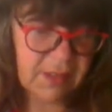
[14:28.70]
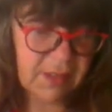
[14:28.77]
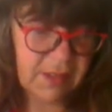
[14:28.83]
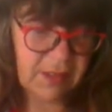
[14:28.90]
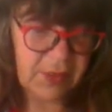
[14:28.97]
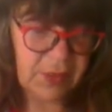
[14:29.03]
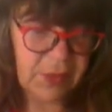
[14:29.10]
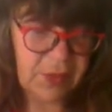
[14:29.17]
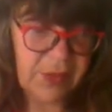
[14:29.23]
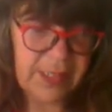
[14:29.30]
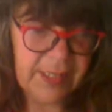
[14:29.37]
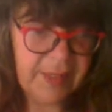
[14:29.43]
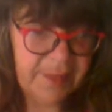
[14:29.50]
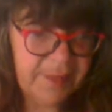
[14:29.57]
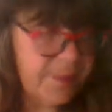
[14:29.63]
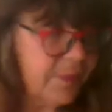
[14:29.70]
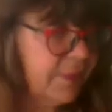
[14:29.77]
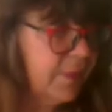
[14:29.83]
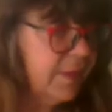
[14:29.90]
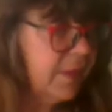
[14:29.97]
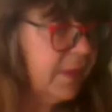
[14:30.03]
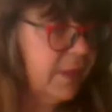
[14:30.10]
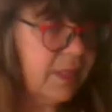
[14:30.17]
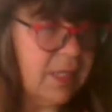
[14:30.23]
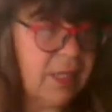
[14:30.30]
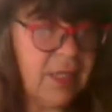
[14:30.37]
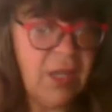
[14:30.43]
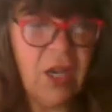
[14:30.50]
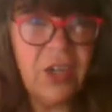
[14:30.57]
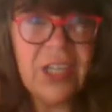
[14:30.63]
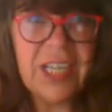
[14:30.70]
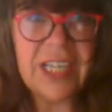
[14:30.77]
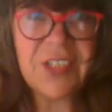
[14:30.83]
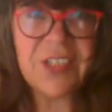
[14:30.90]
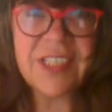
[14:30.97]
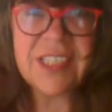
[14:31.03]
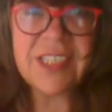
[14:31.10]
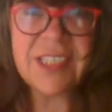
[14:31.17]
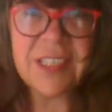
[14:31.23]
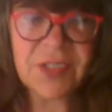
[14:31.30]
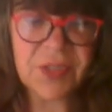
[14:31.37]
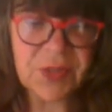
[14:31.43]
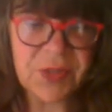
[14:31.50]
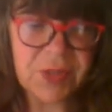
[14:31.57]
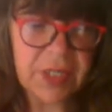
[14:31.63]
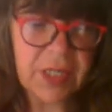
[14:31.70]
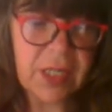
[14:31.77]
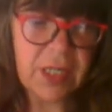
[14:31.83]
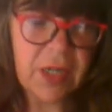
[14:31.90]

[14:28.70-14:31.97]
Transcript: Oh yeah. Okay, so this is the story.